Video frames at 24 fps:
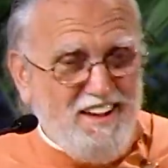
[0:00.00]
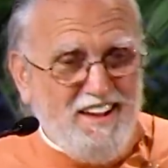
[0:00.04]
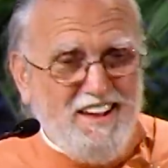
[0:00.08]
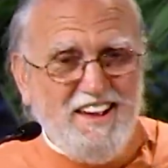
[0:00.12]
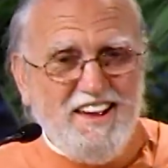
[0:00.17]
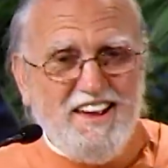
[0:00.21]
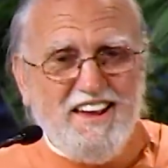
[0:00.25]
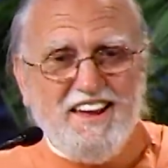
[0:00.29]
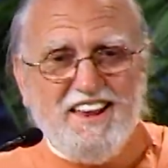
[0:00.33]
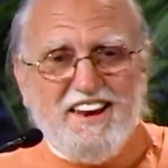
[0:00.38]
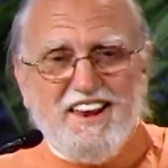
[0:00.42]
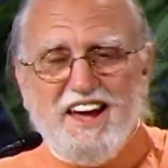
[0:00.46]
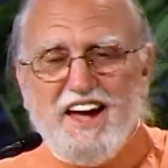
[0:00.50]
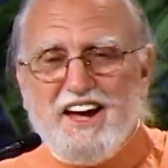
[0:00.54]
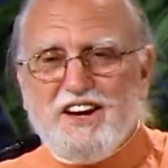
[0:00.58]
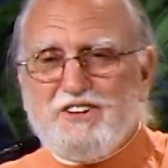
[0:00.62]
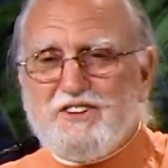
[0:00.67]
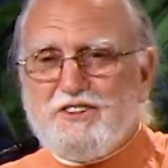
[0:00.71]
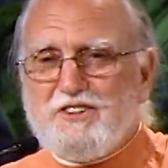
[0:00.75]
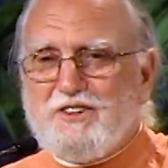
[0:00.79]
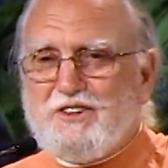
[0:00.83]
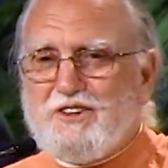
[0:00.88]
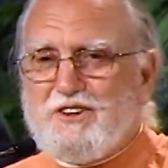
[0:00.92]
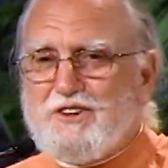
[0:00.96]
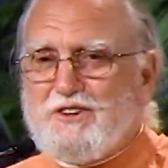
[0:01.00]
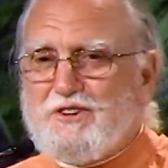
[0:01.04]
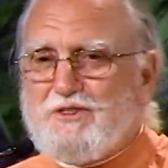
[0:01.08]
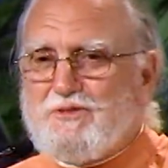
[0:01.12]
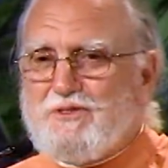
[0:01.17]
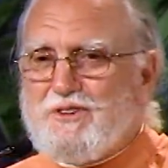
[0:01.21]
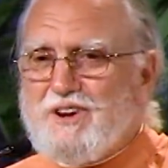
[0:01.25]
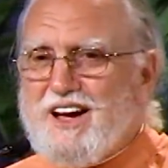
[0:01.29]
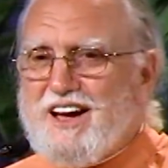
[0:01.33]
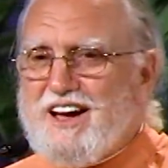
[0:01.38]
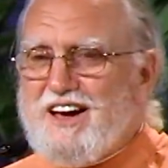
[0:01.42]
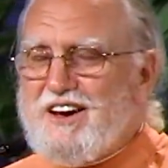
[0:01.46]
And I turned
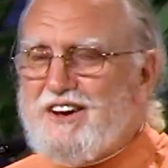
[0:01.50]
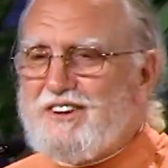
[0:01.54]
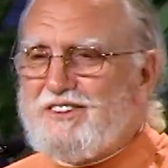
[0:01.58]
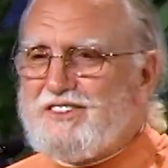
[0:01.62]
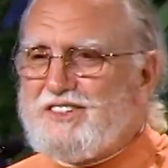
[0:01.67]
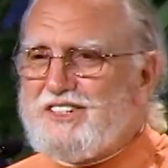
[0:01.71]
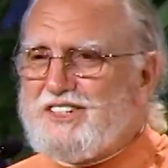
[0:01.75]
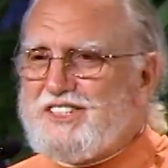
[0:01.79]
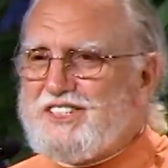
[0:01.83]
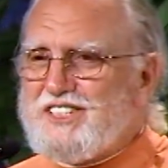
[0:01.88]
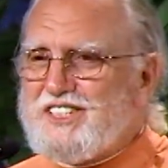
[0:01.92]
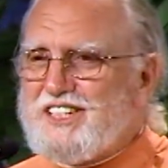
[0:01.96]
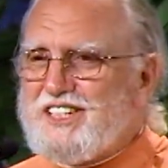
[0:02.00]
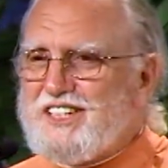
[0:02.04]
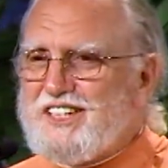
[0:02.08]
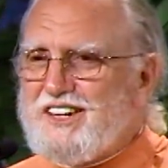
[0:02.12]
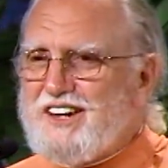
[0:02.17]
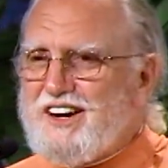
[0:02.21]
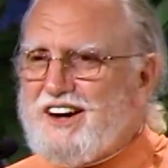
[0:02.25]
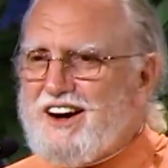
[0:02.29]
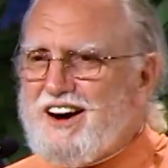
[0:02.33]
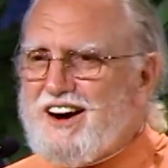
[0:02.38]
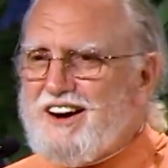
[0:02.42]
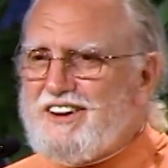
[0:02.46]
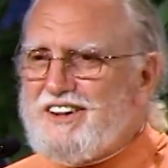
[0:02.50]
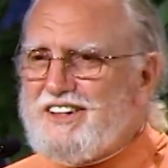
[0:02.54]
around to see our